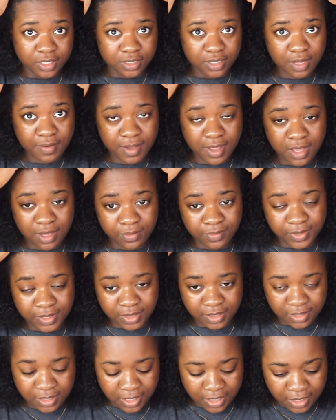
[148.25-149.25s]
go on with
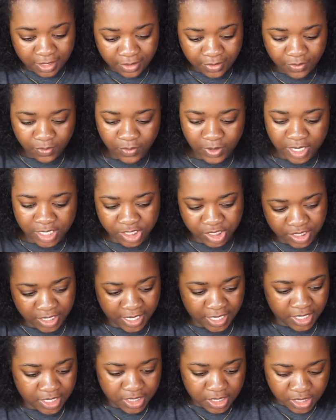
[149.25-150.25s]
the wash
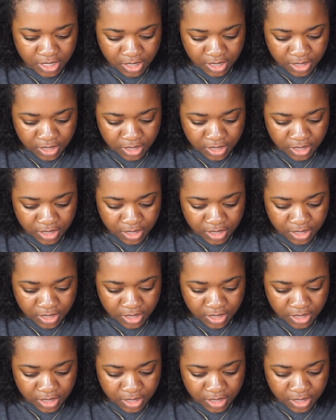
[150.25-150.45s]
day.